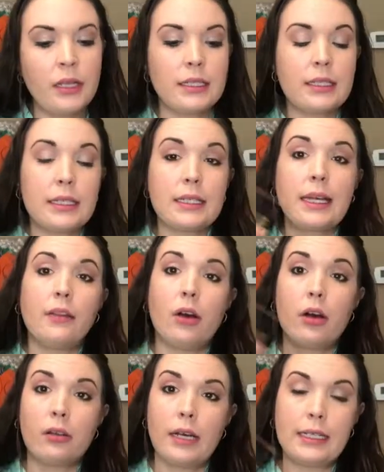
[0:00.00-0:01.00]
This is a
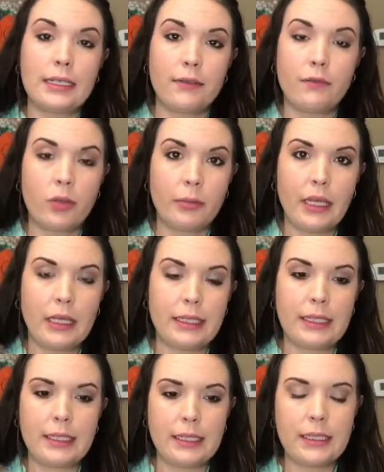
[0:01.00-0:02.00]
long-lasting formula.
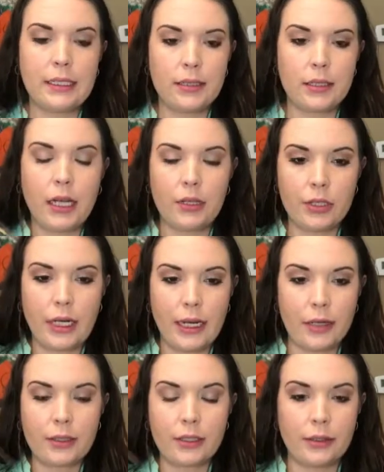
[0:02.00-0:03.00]
It says it does not dry
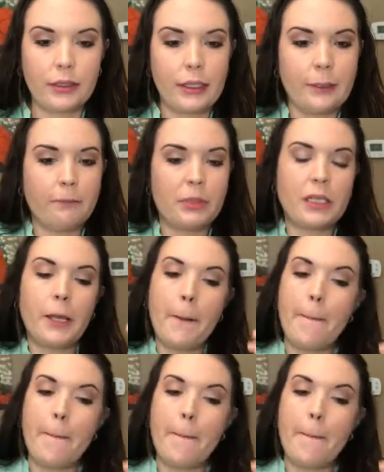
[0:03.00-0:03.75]
out your lips.